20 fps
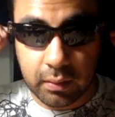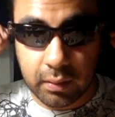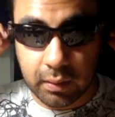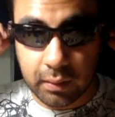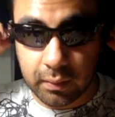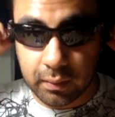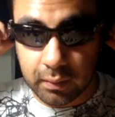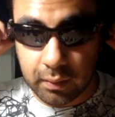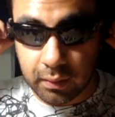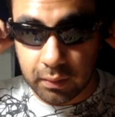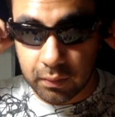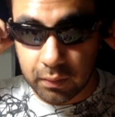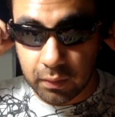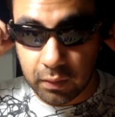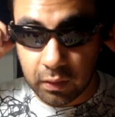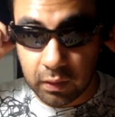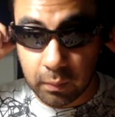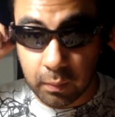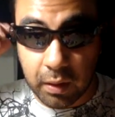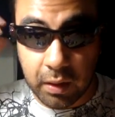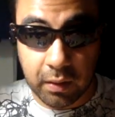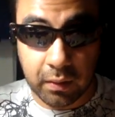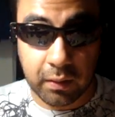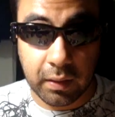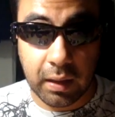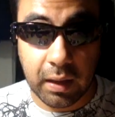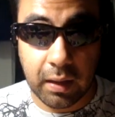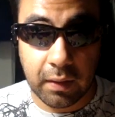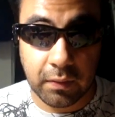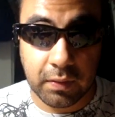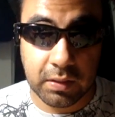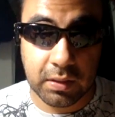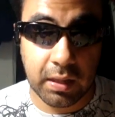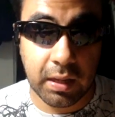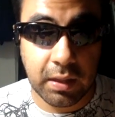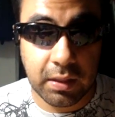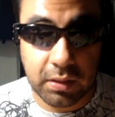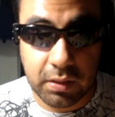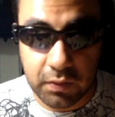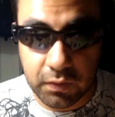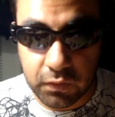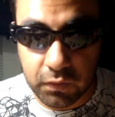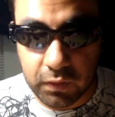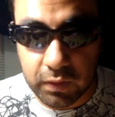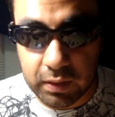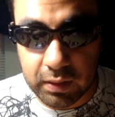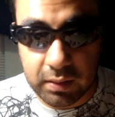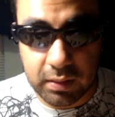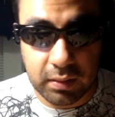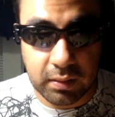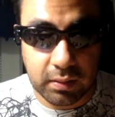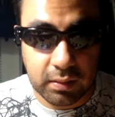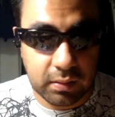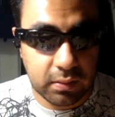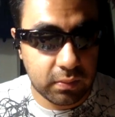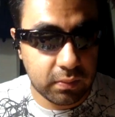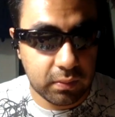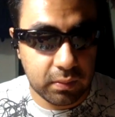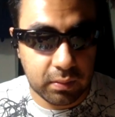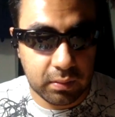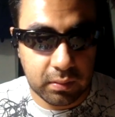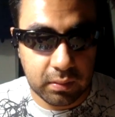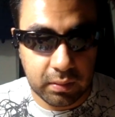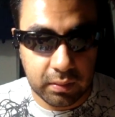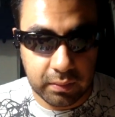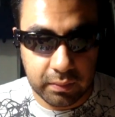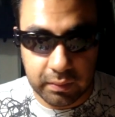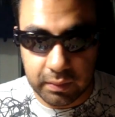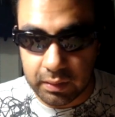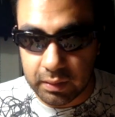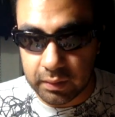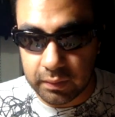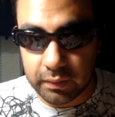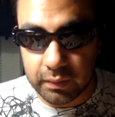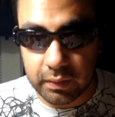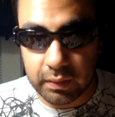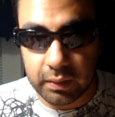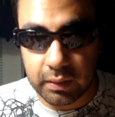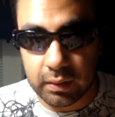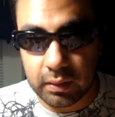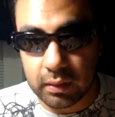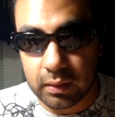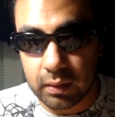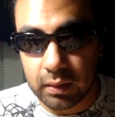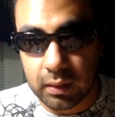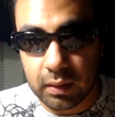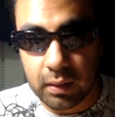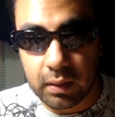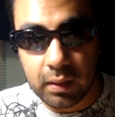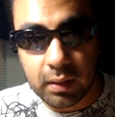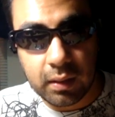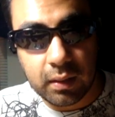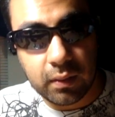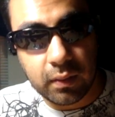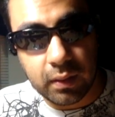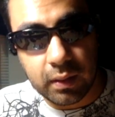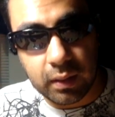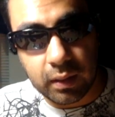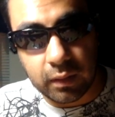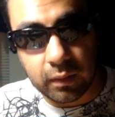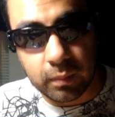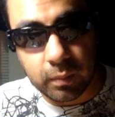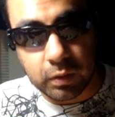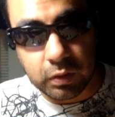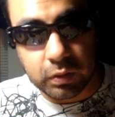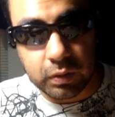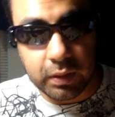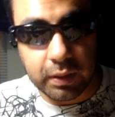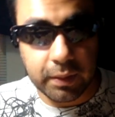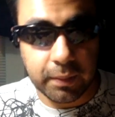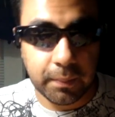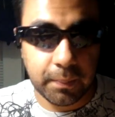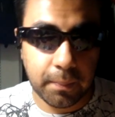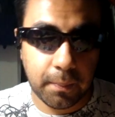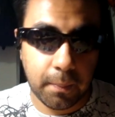and the only model they have is Asian fits and it's whatever, then go ahead and give them a try.